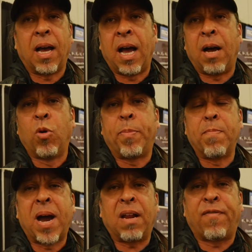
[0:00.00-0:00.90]
uh, will be
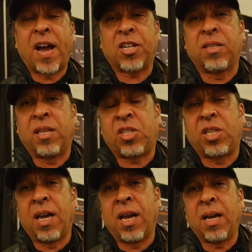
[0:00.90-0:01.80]
manufactured this
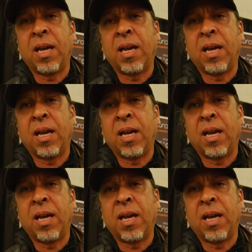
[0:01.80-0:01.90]
year,